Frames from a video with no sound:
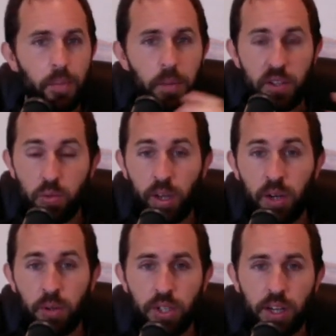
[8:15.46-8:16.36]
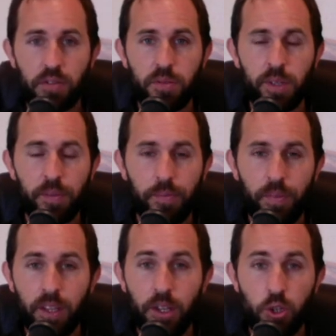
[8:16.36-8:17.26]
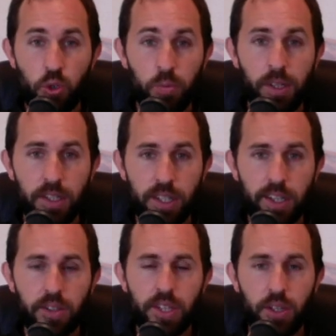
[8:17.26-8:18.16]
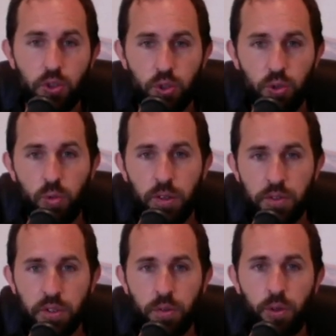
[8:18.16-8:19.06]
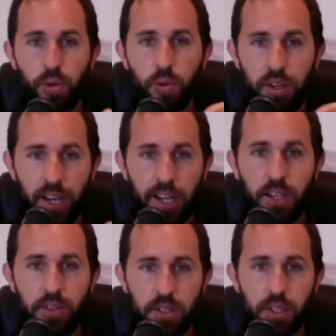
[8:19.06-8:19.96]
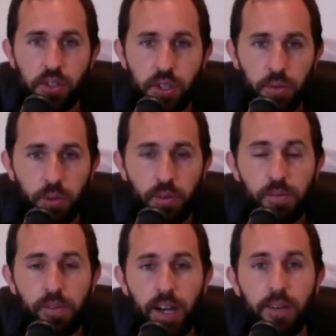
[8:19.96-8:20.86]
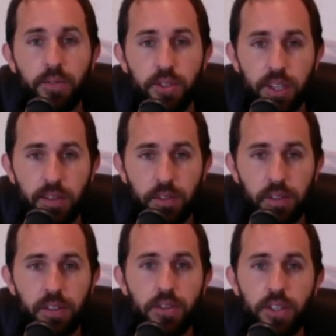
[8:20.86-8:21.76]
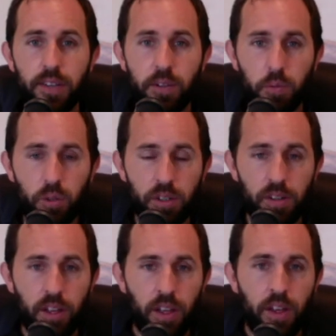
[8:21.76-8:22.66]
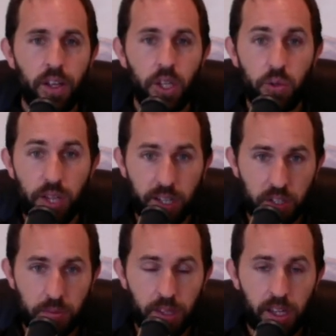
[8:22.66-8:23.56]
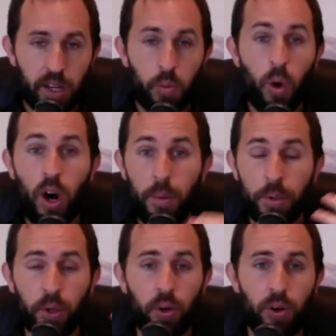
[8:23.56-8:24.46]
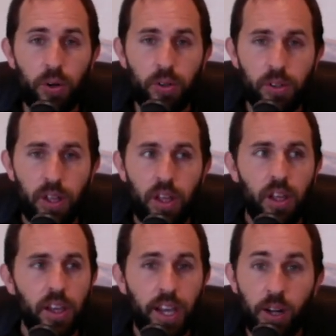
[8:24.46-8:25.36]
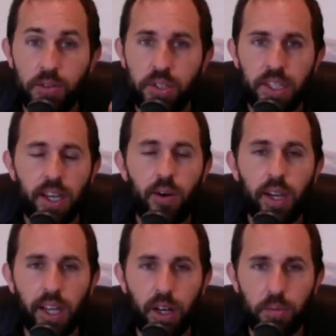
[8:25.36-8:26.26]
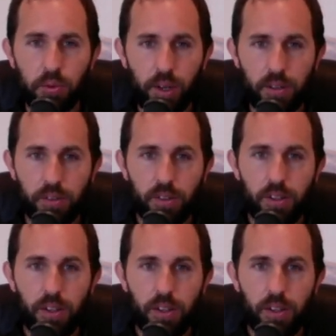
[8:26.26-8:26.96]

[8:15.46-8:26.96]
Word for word: Best way to reach out to me, shoot me a text at two one zero, nine six zero, five seven seven one. You text me there, we'll hop on a call, and I'll see how I can help you out,